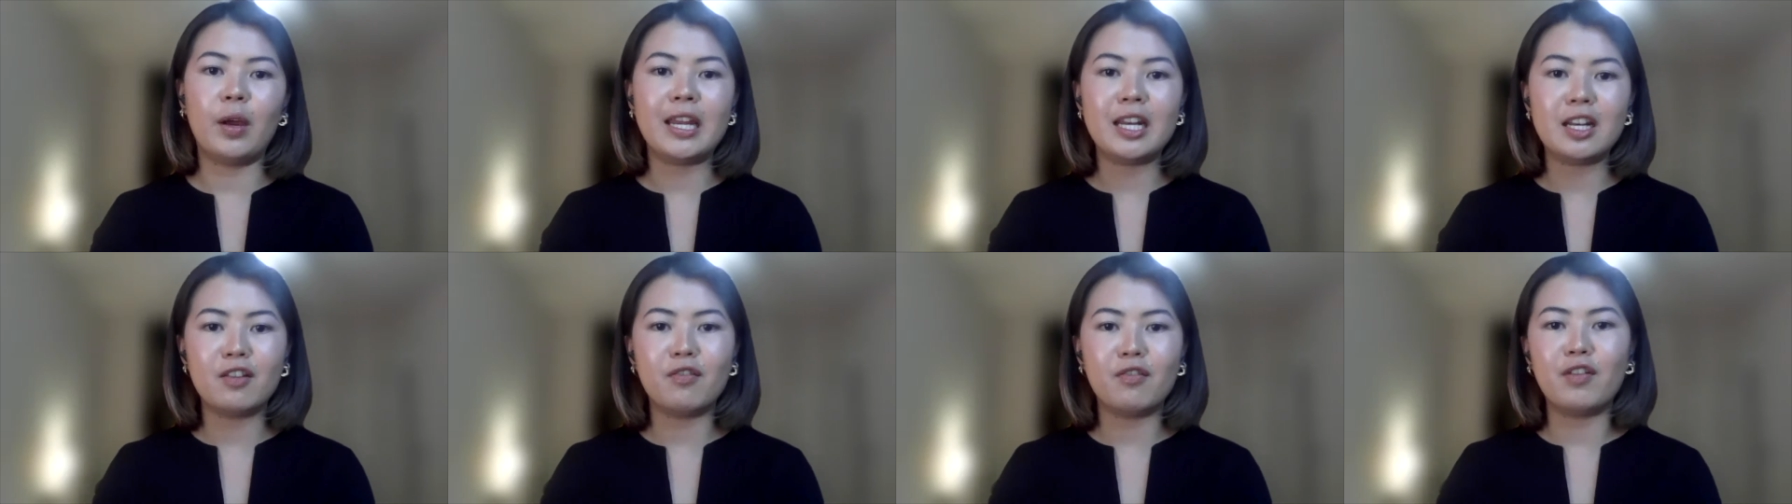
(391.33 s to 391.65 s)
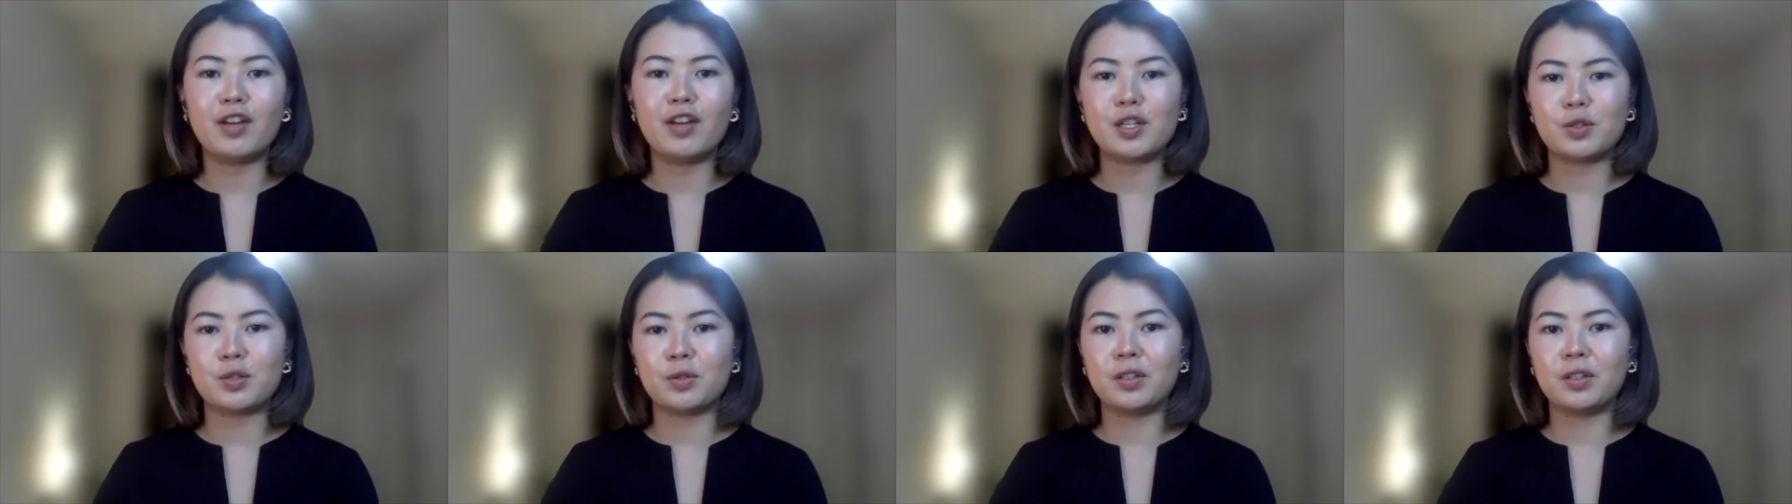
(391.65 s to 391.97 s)

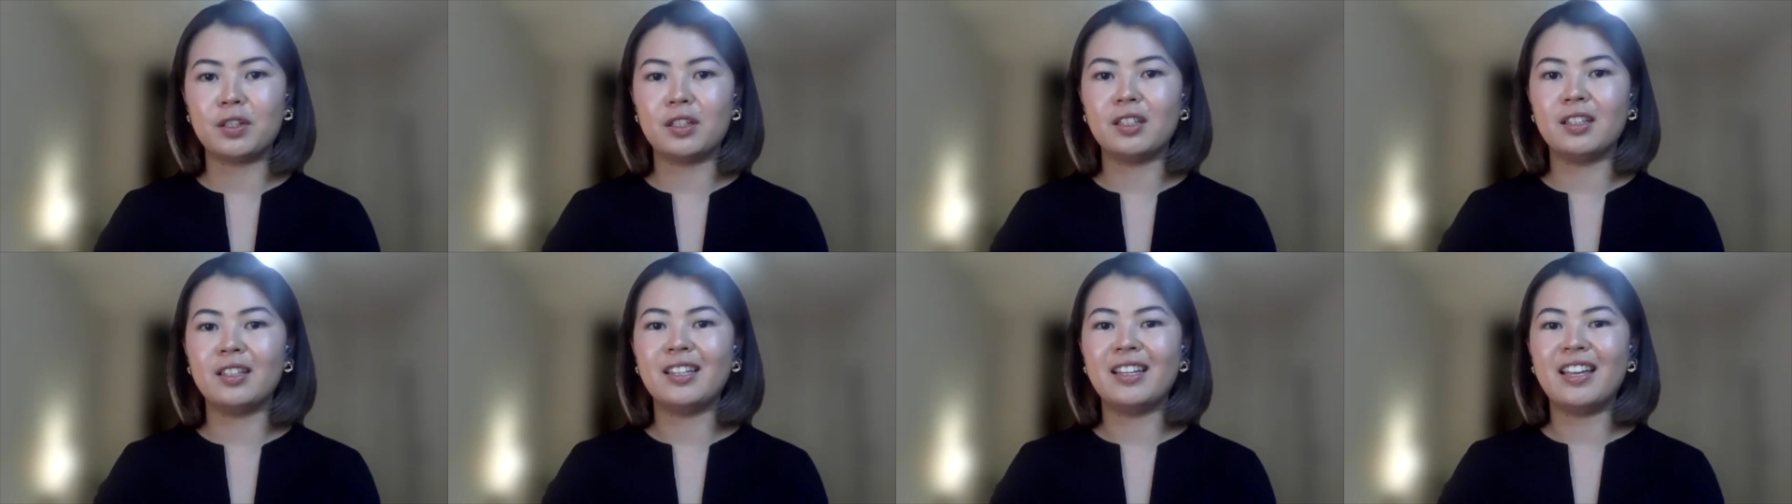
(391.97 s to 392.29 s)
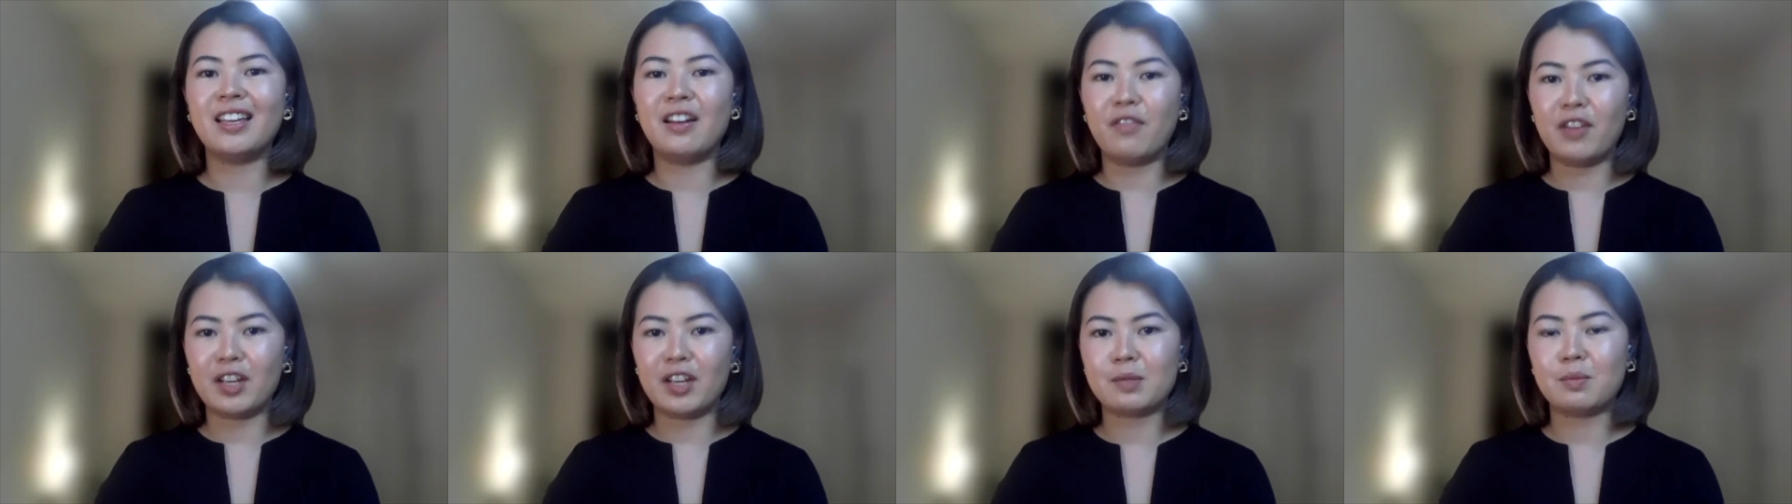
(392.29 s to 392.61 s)
individual
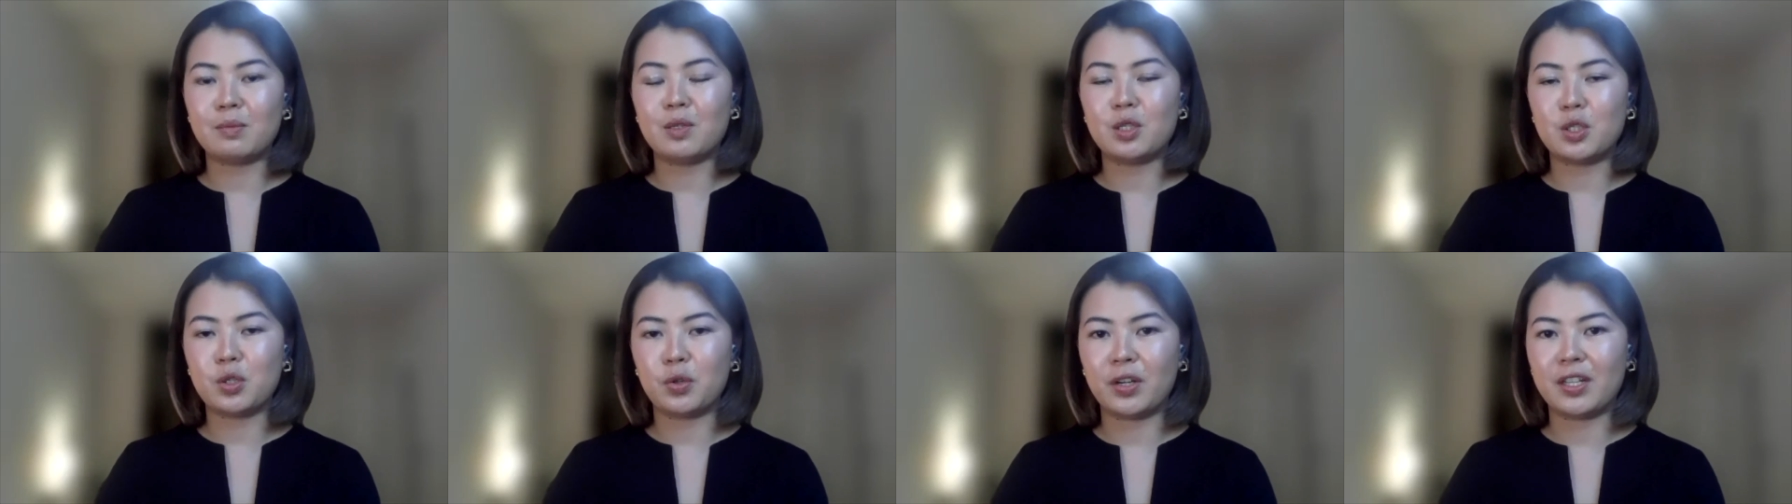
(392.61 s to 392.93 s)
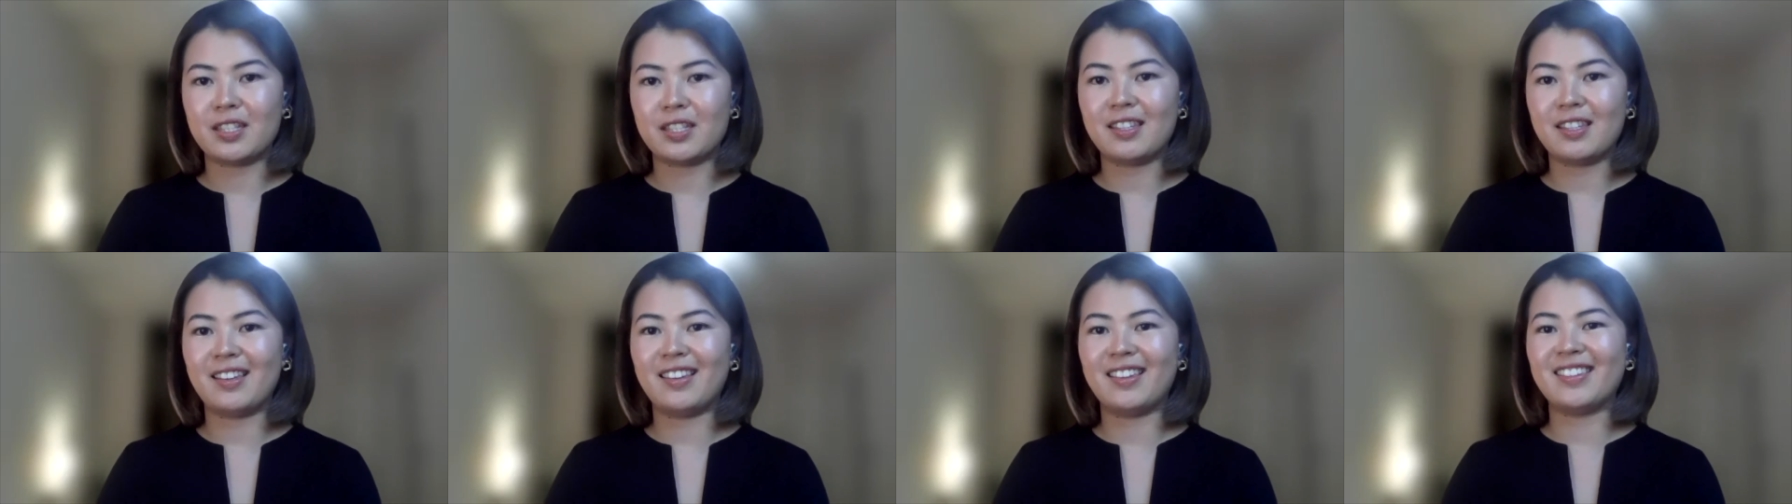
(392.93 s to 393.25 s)
investment
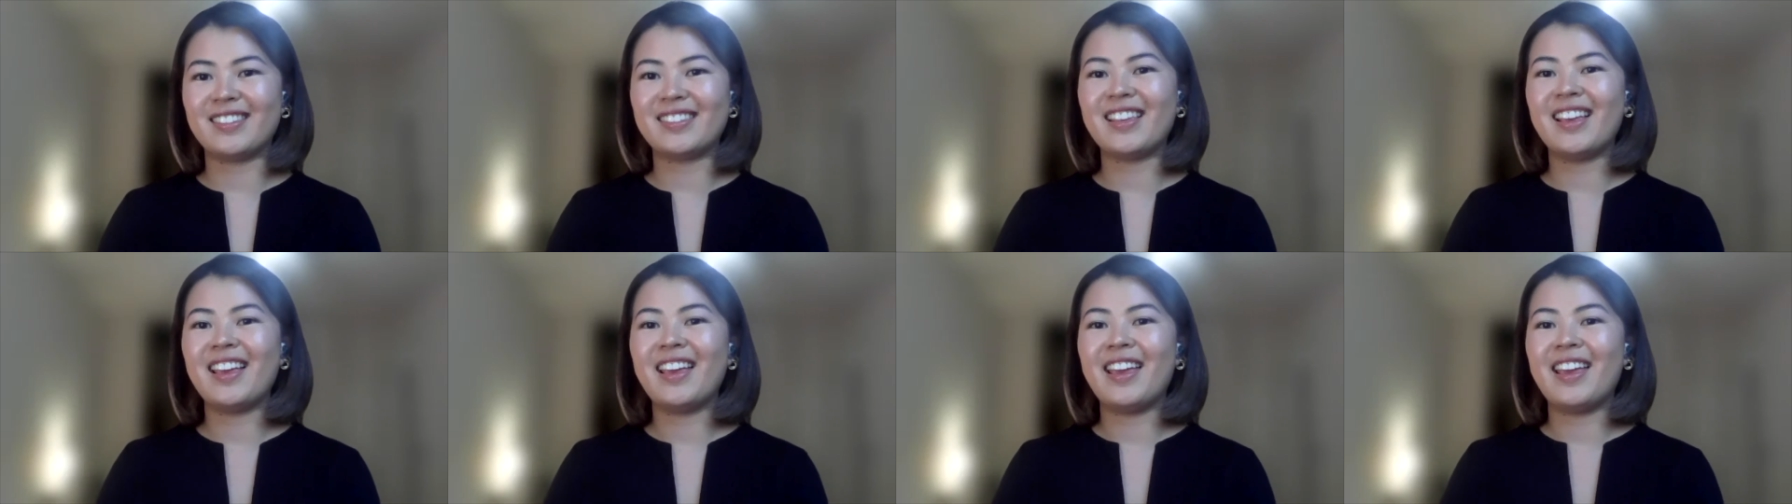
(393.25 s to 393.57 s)
choices